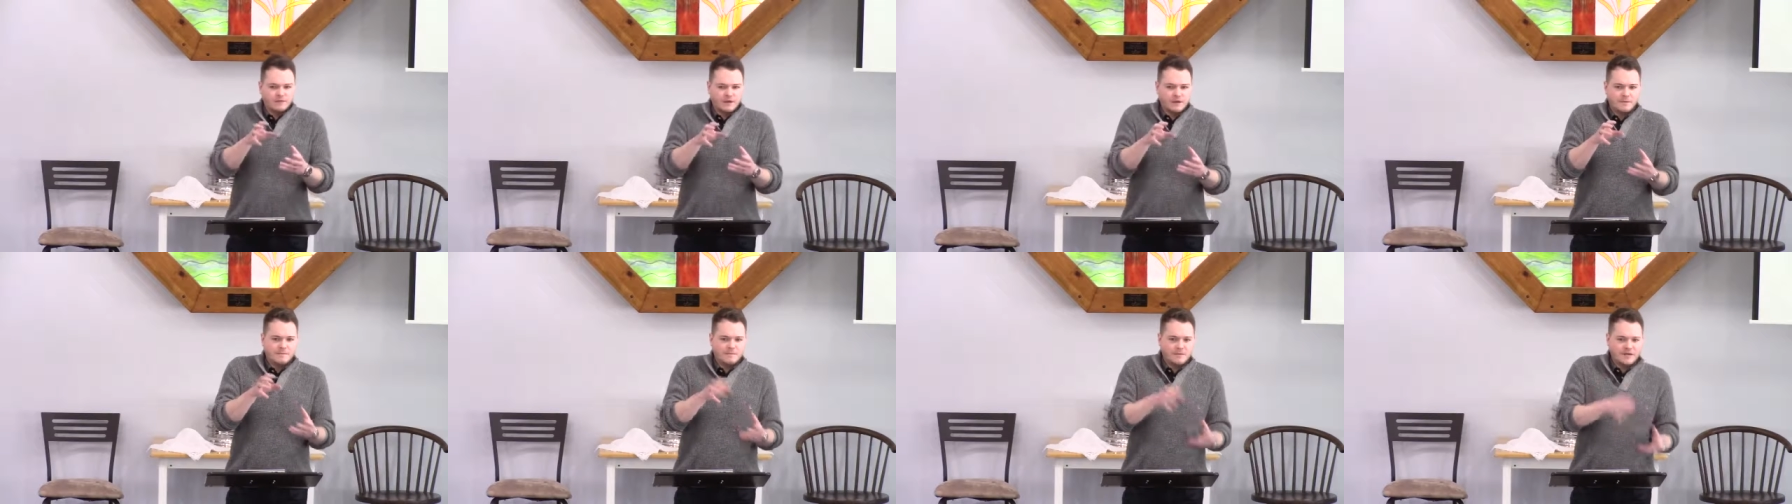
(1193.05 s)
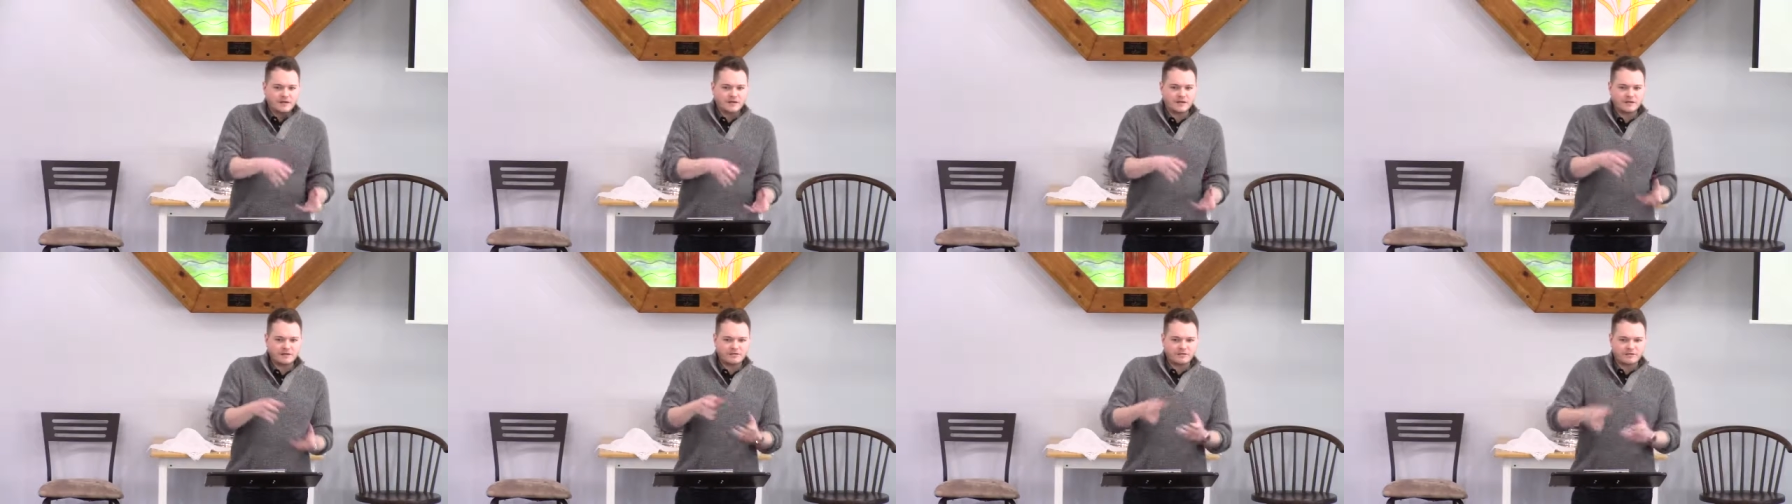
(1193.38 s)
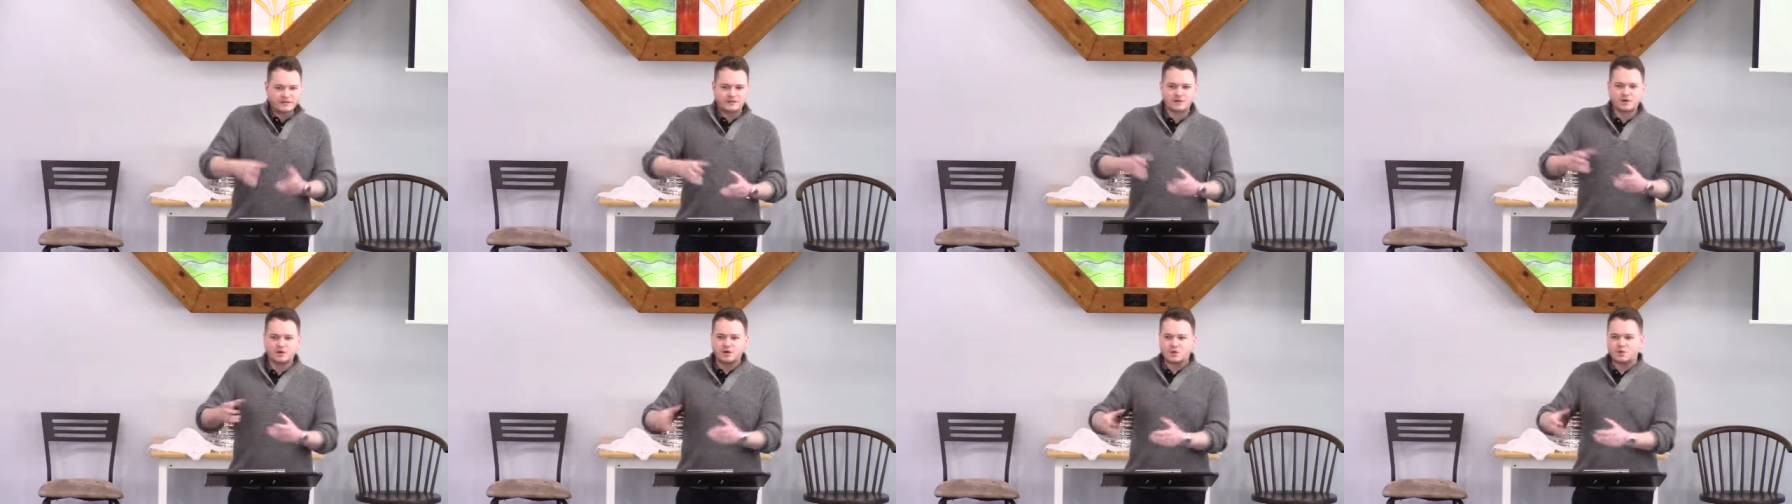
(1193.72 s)
immediate
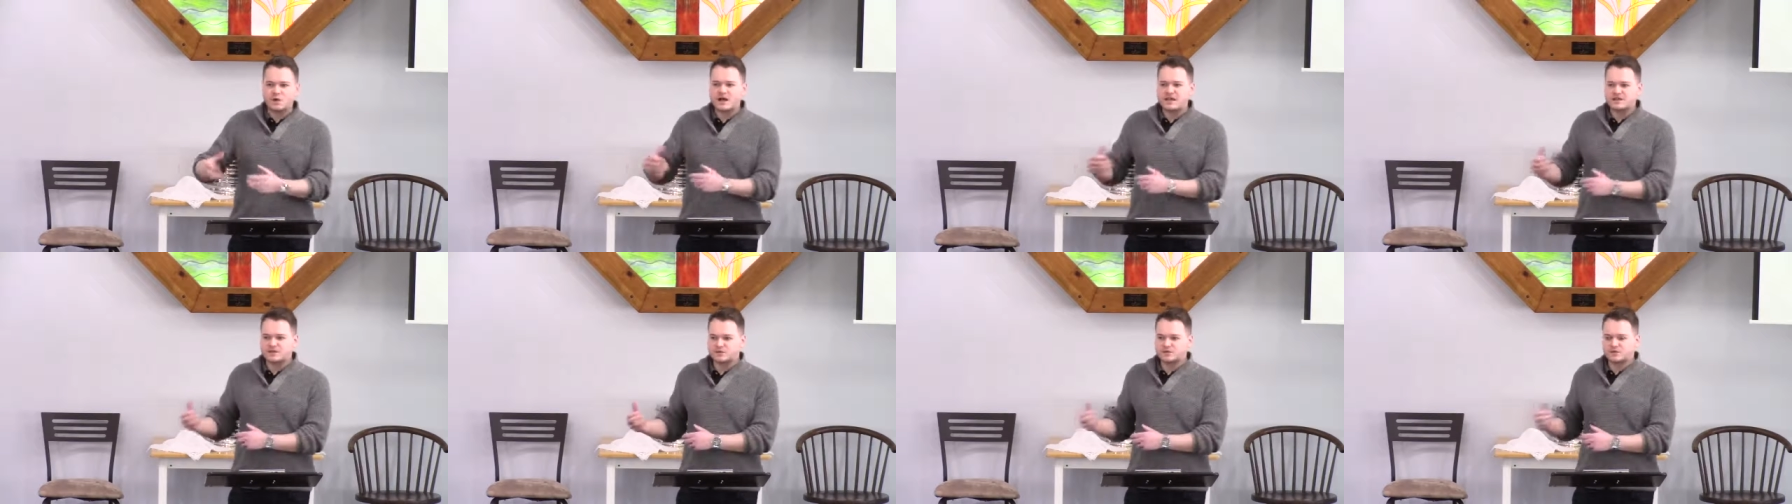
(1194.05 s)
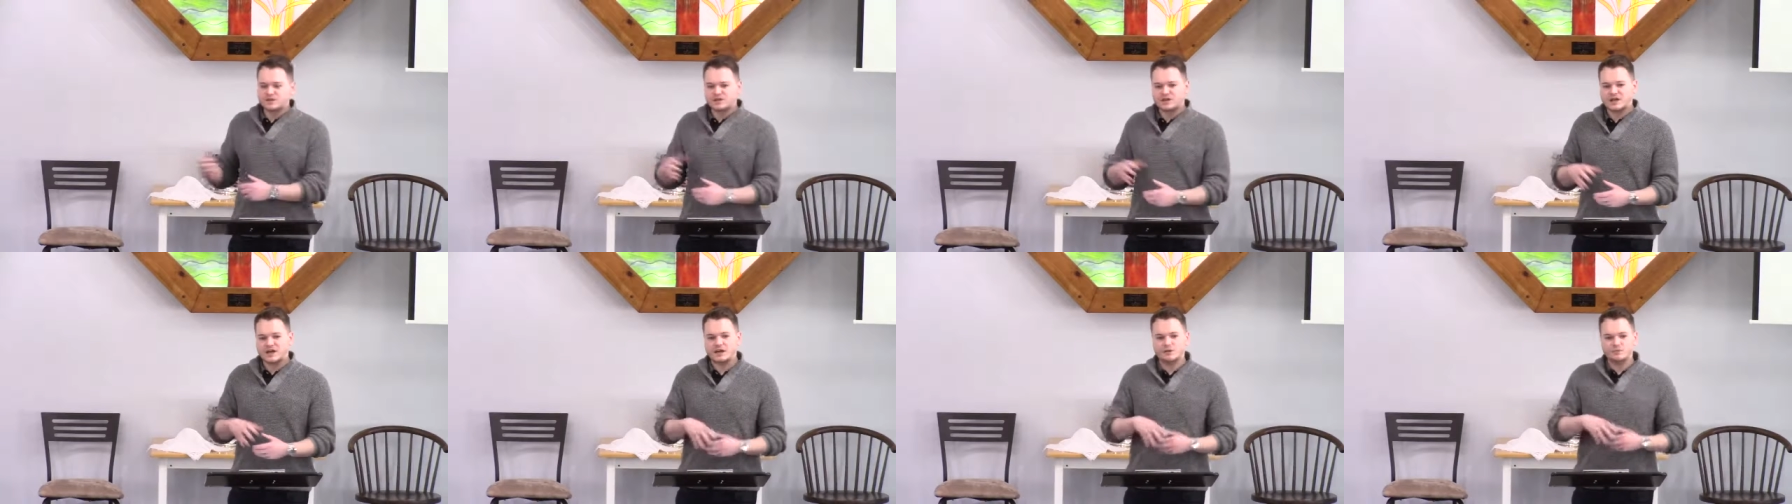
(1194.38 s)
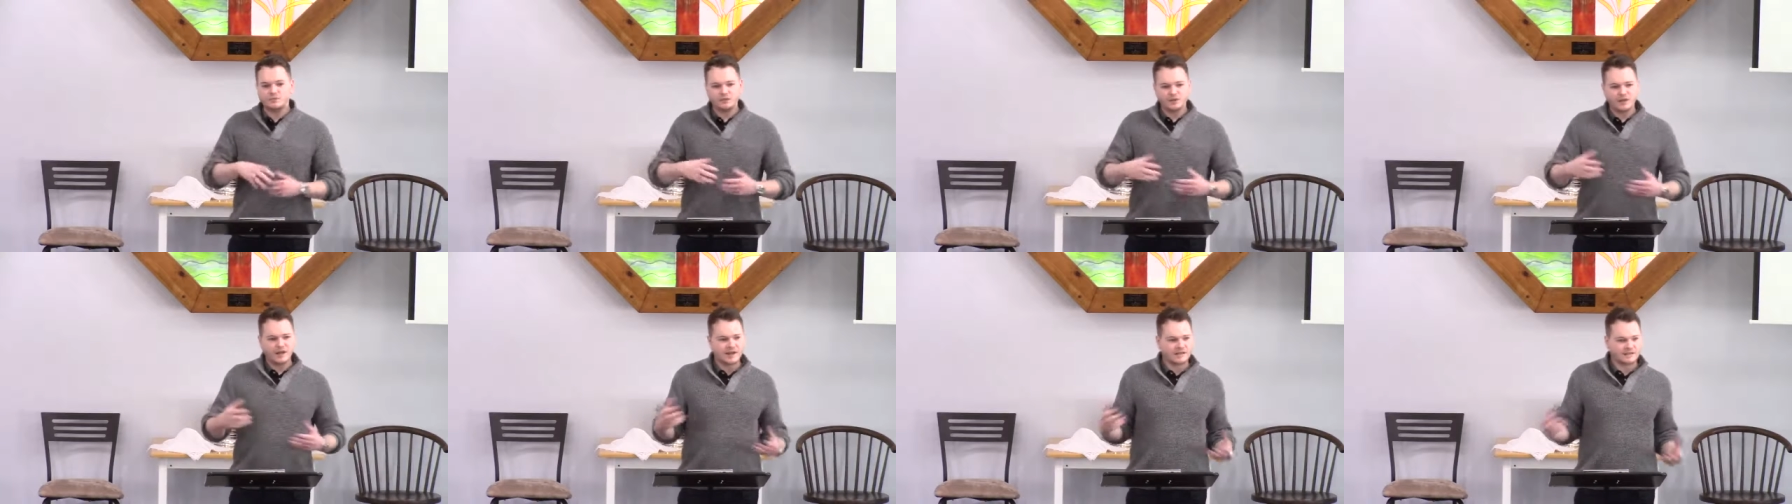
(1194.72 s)
physical ways in which
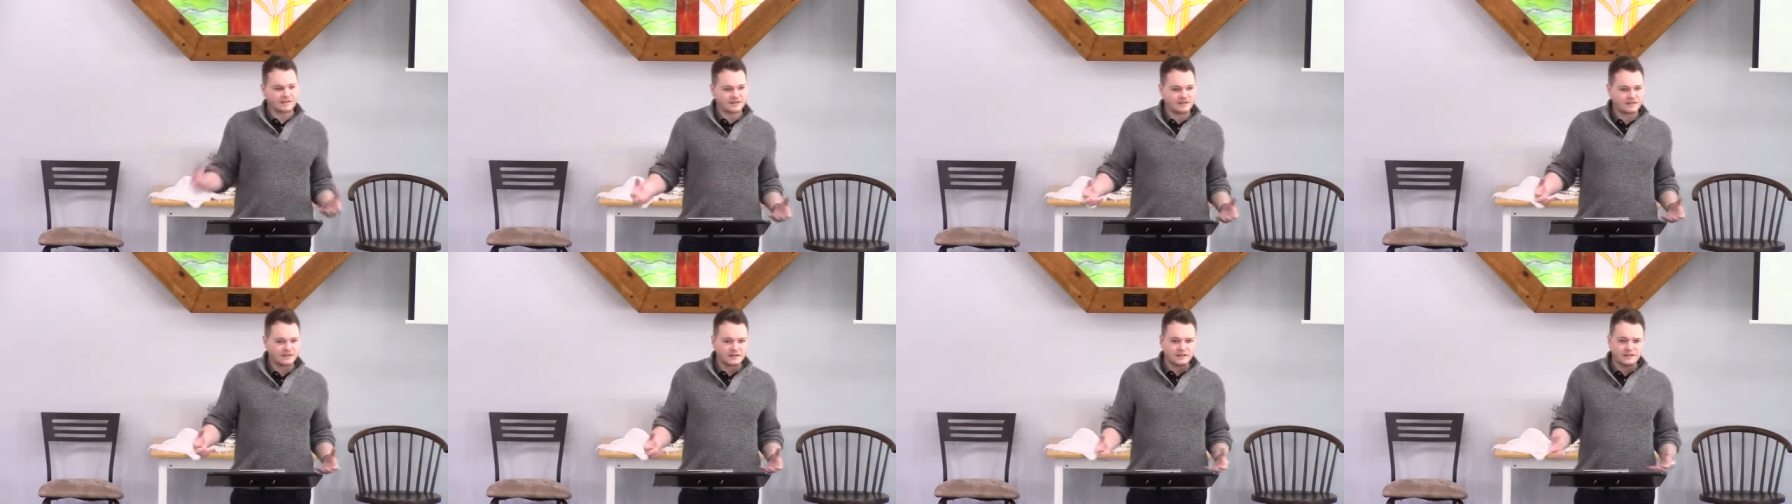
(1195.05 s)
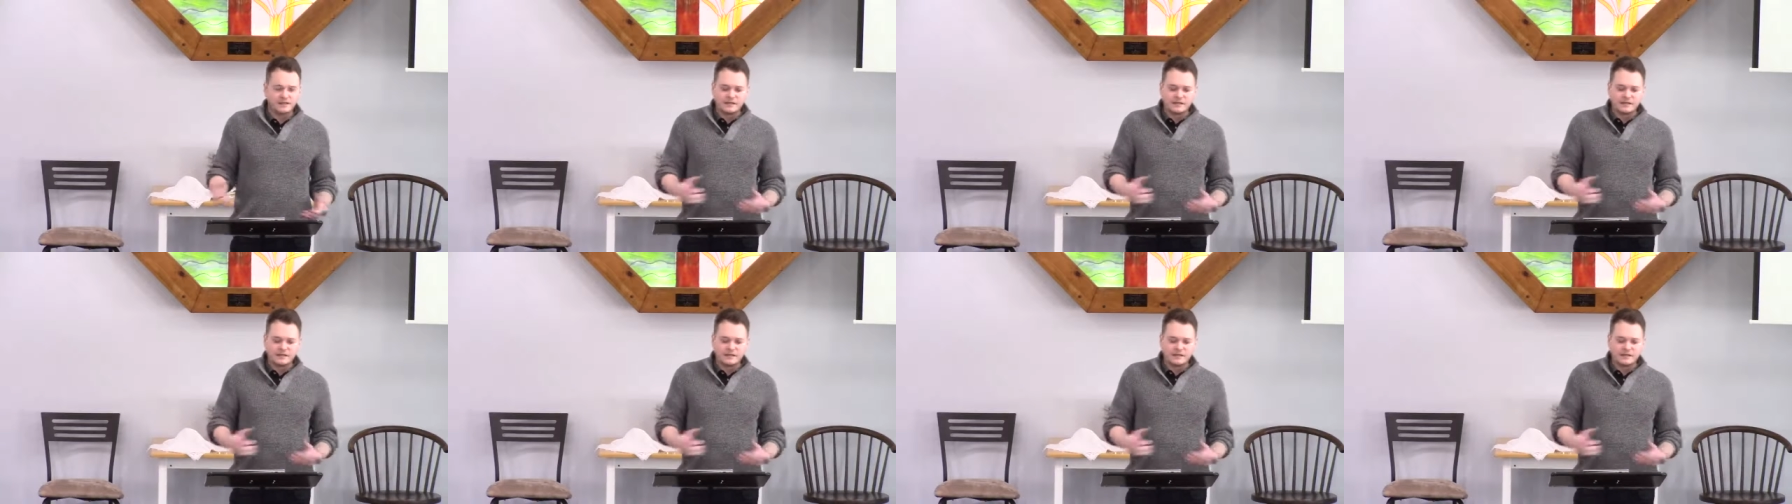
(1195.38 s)
God blessed